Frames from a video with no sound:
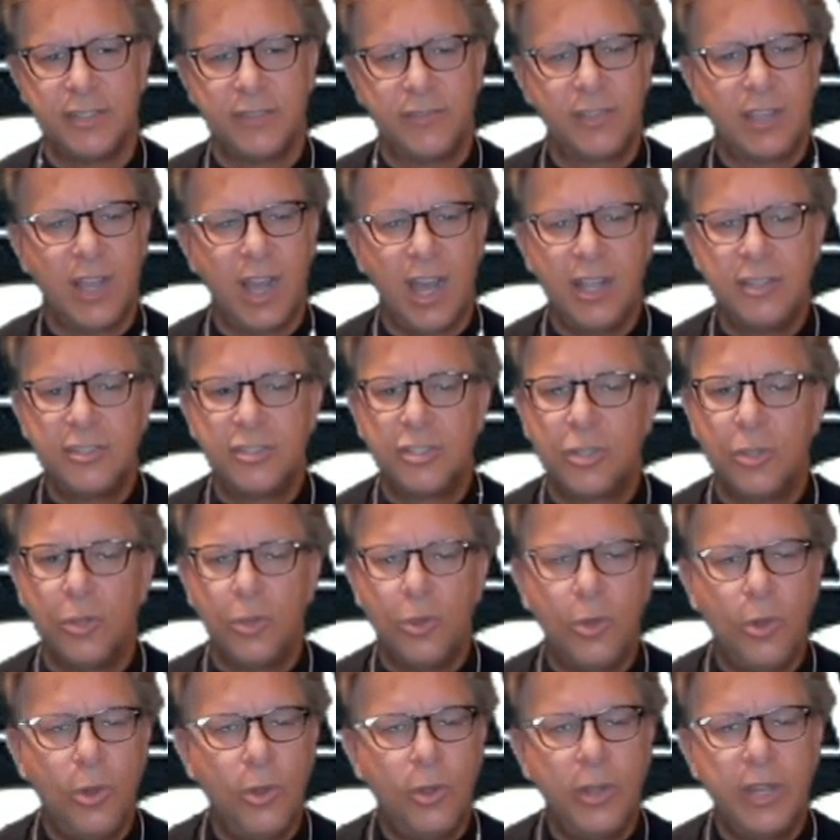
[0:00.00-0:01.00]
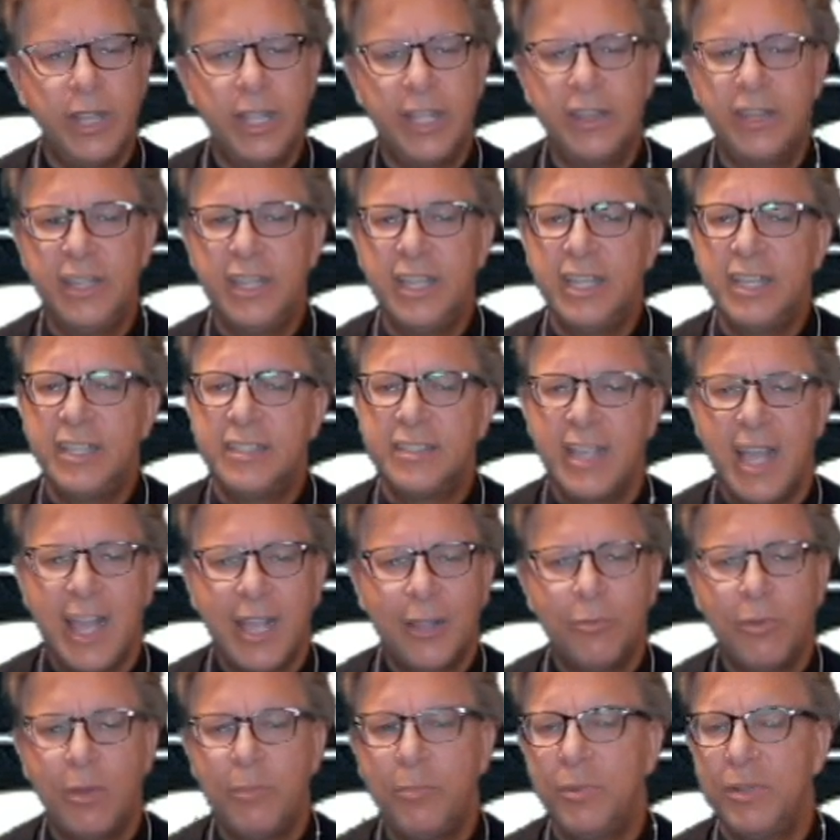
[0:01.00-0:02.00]
of God's glory and the
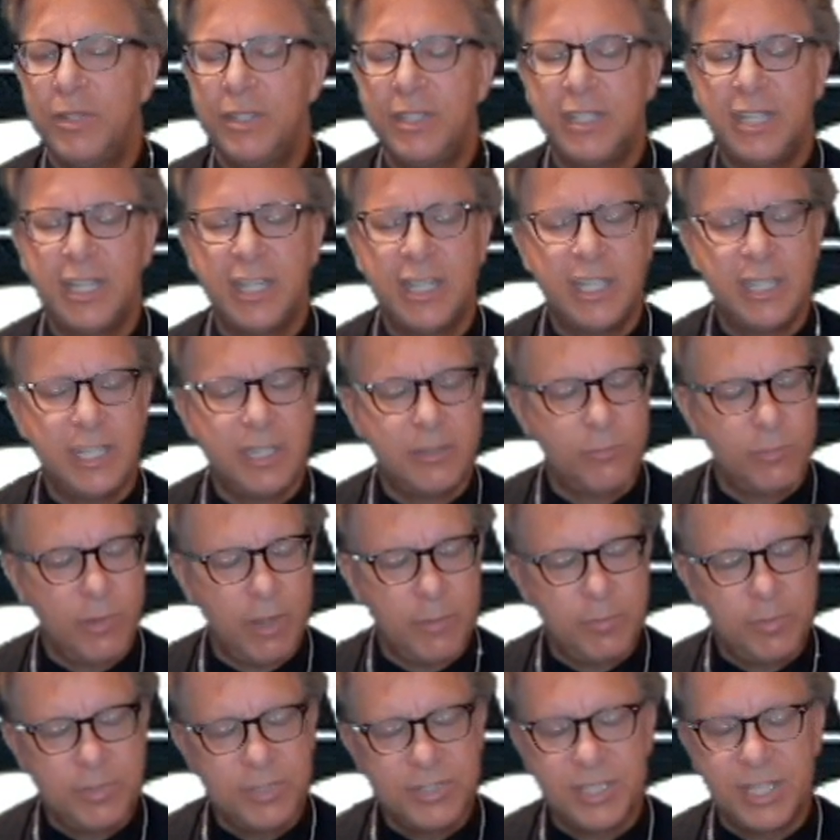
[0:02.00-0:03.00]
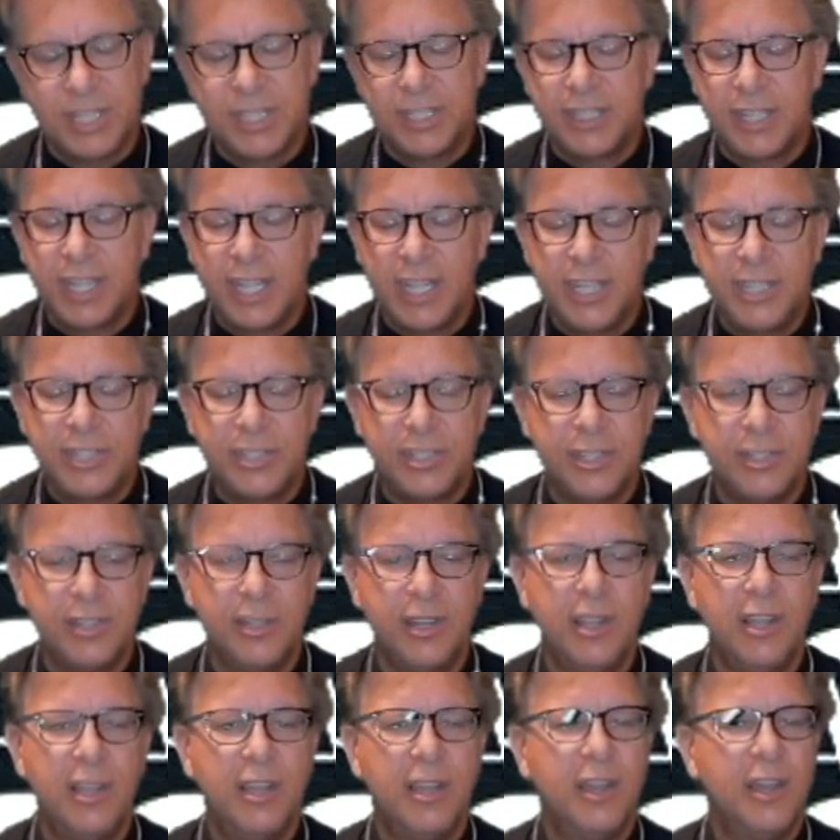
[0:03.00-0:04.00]
exact
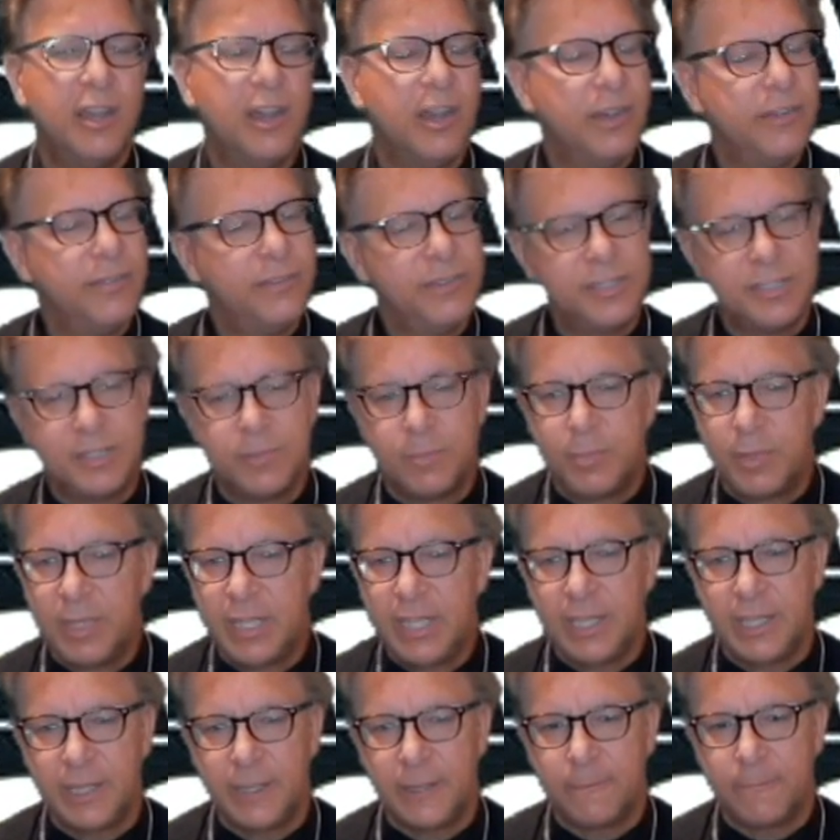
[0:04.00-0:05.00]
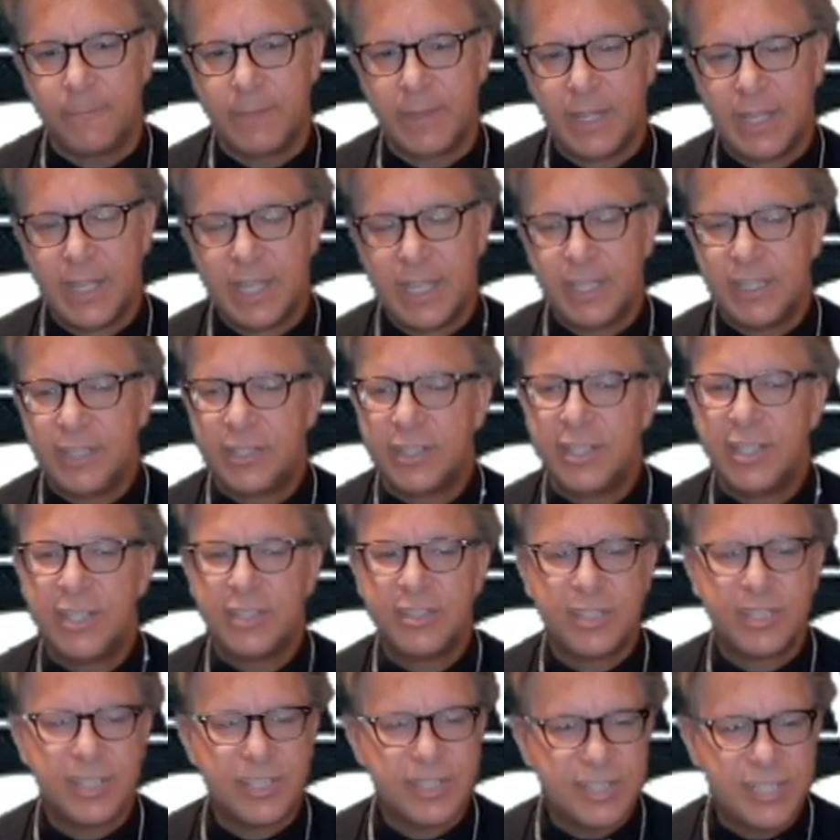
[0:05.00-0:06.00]
representation of his being. See,
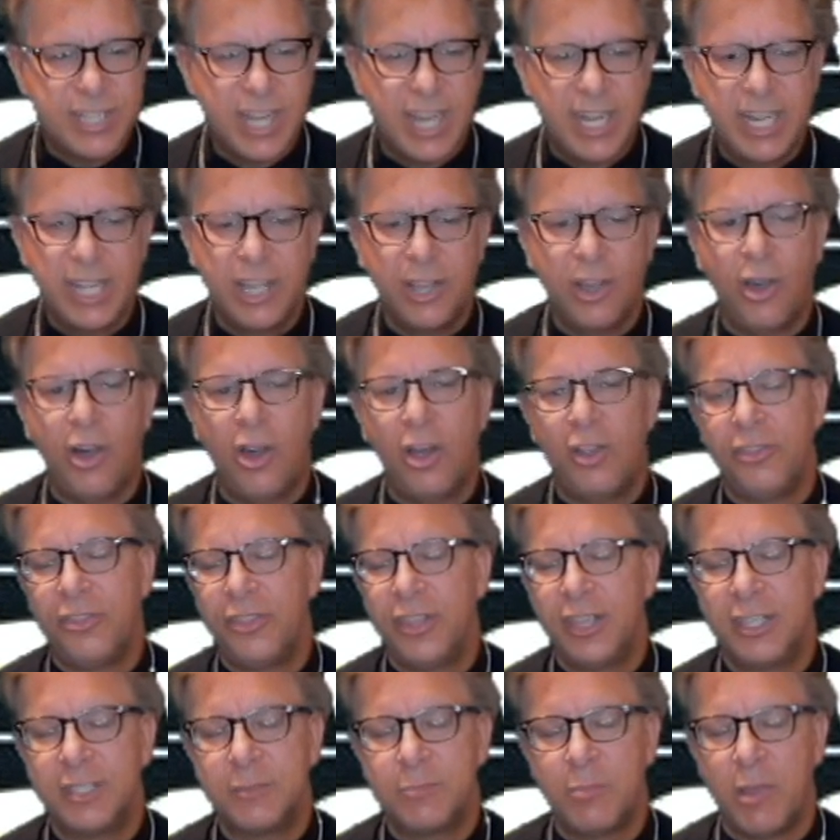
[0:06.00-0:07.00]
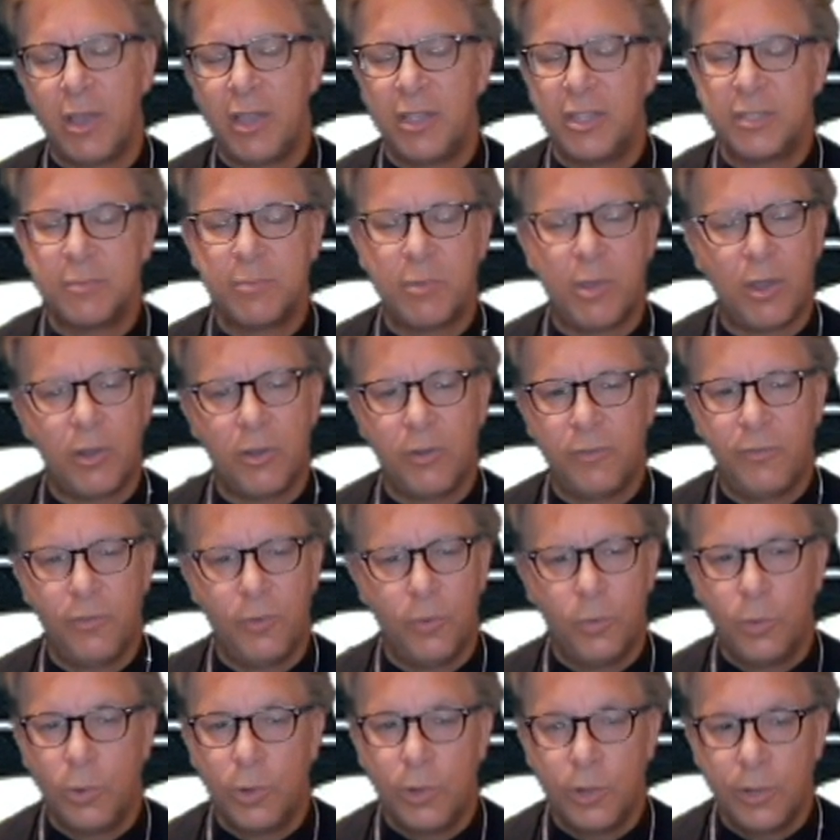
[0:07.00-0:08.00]
sustaining all things by his
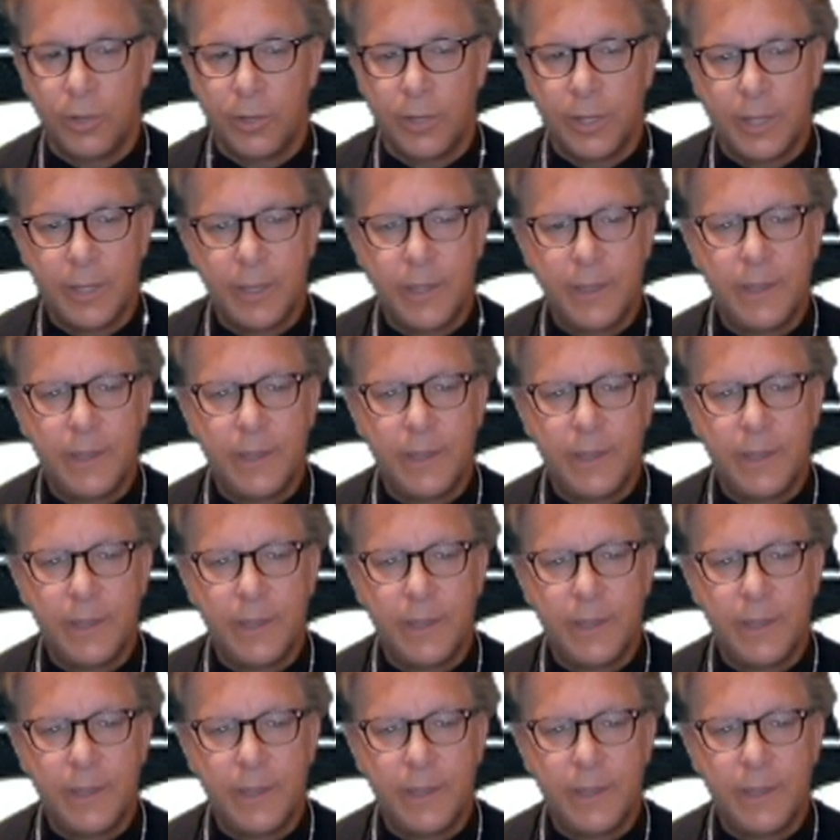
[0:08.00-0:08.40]
powerful word.